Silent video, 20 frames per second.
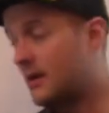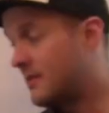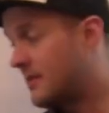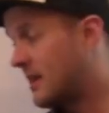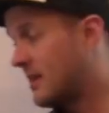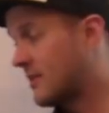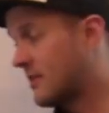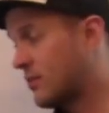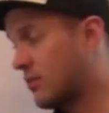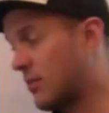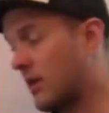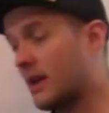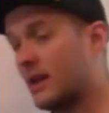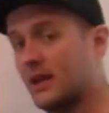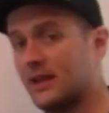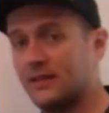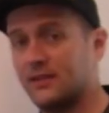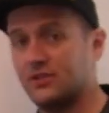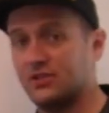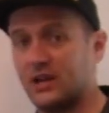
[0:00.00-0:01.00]
that's
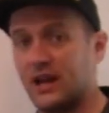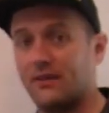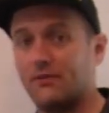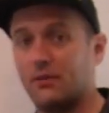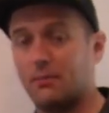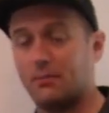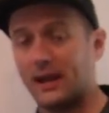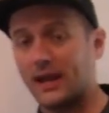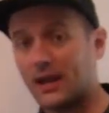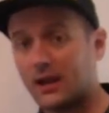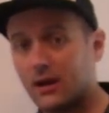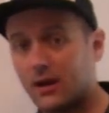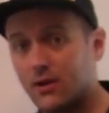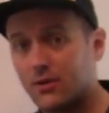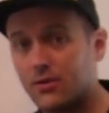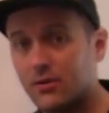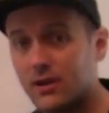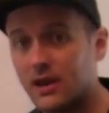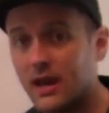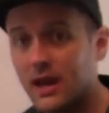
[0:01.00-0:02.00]
running the Java
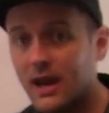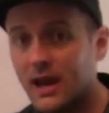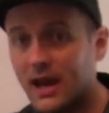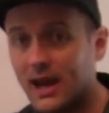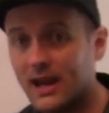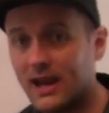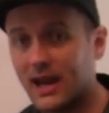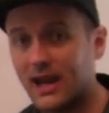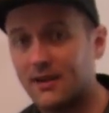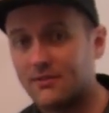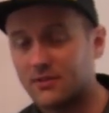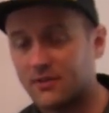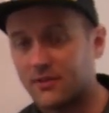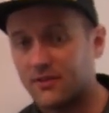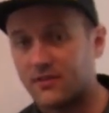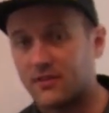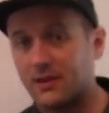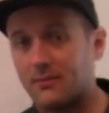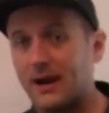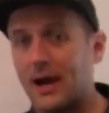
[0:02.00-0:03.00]
bytecode, and I have to
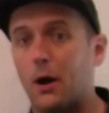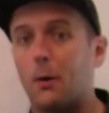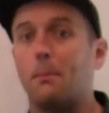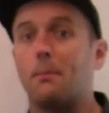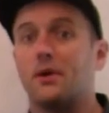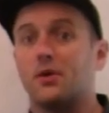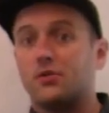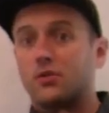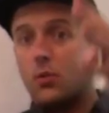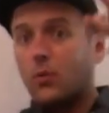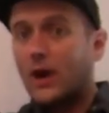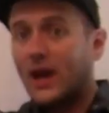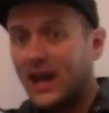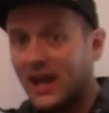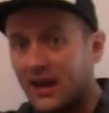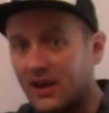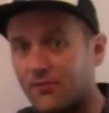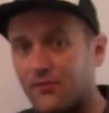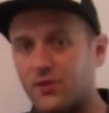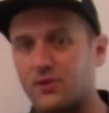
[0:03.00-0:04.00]
somehow build a
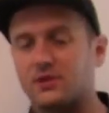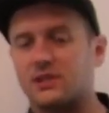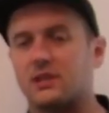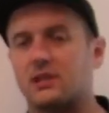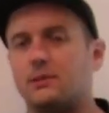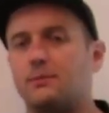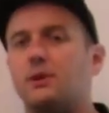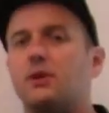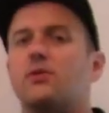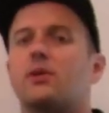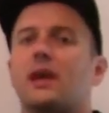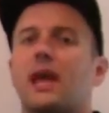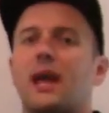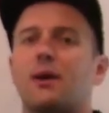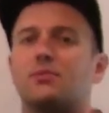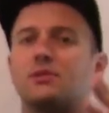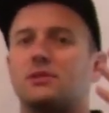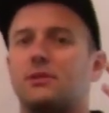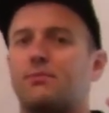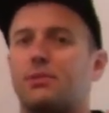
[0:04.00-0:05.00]
way for it to
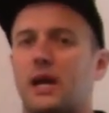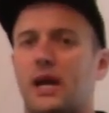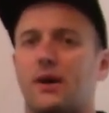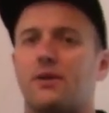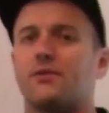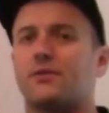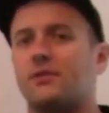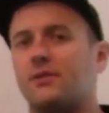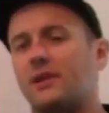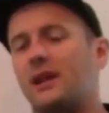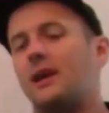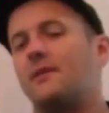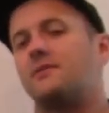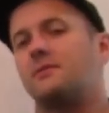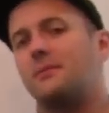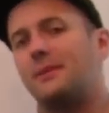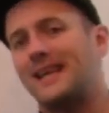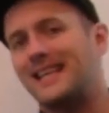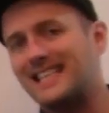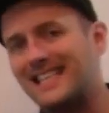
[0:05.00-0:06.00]
communicate with the browser, and I have
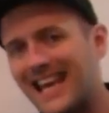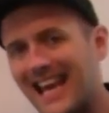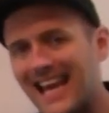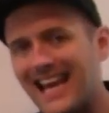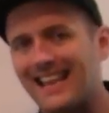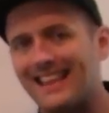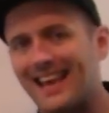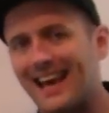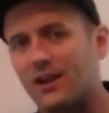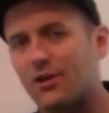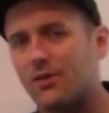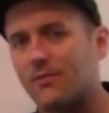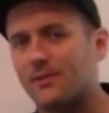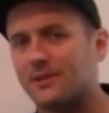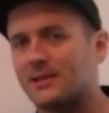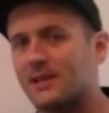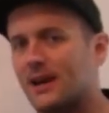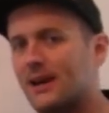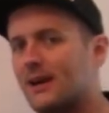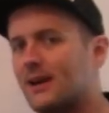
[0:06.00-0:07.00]
to maintain that
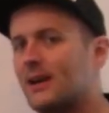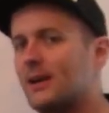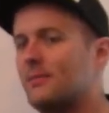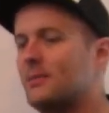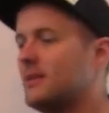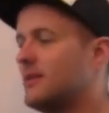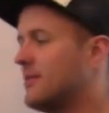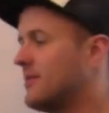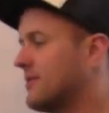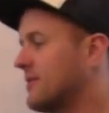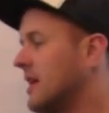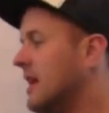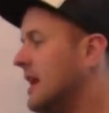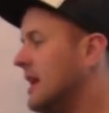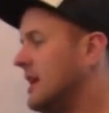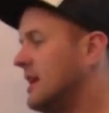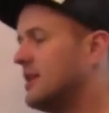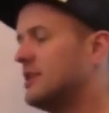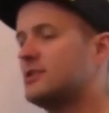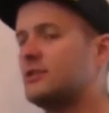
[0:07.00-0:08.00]
over time, and there's
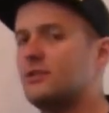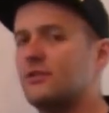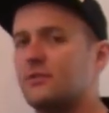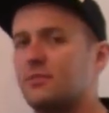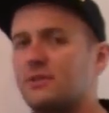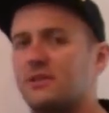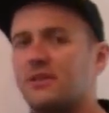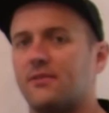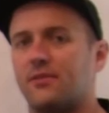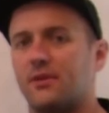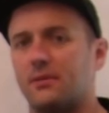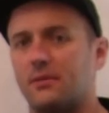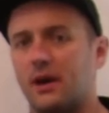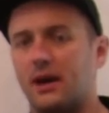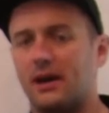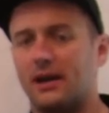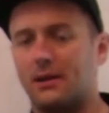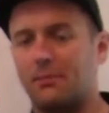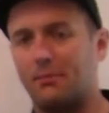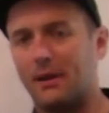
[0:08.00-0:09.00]
issues with different
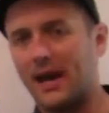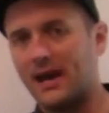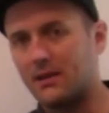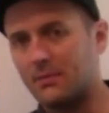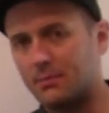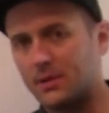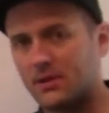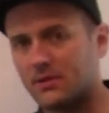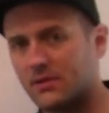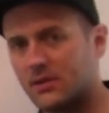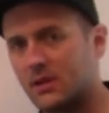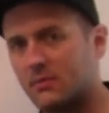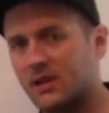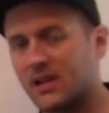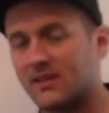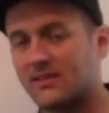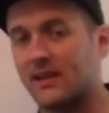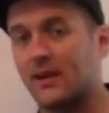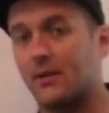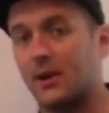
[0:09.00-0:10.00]
compatibility
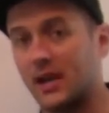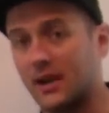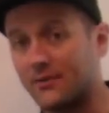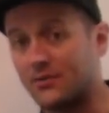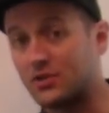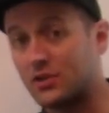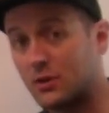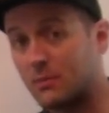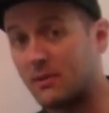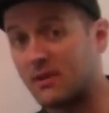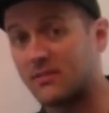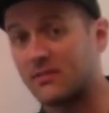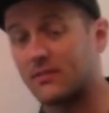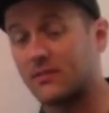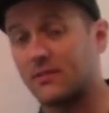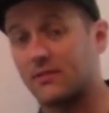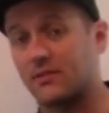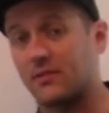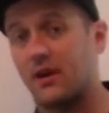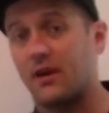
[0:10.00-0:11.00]
because now I have two
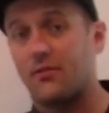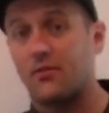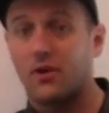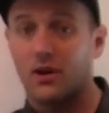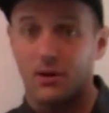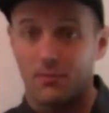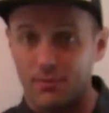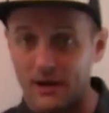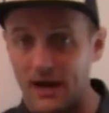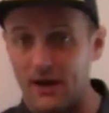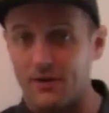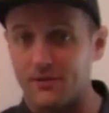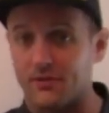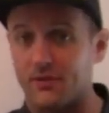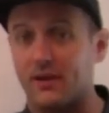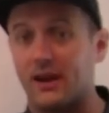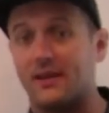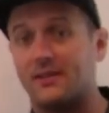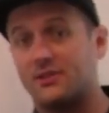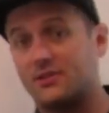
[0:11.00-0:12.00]
pieces of software, a
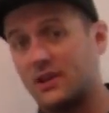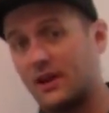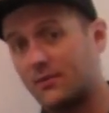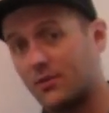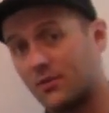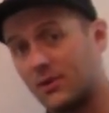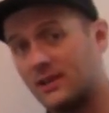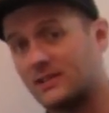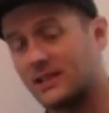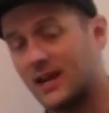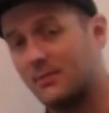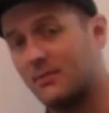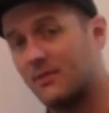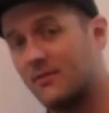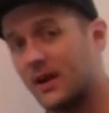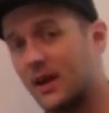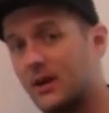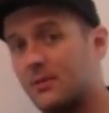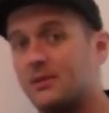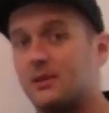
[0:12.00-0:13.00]
browser and the Java runtime
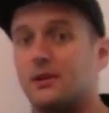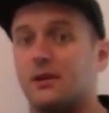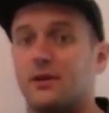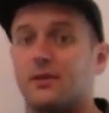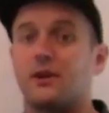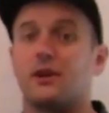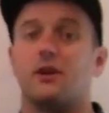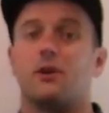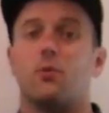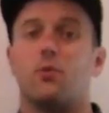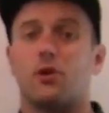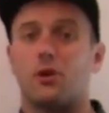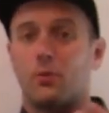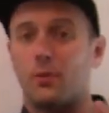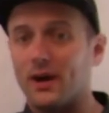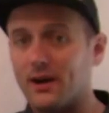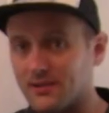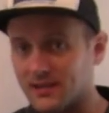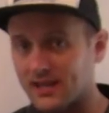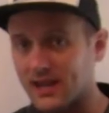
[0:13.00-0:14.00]
environment, and are they going to work
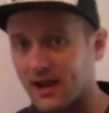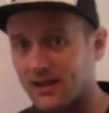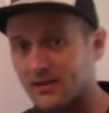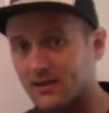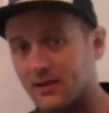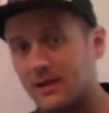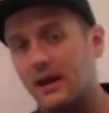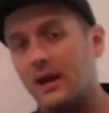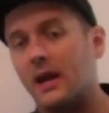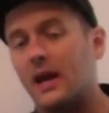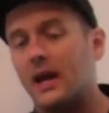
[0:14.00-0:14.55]
well together,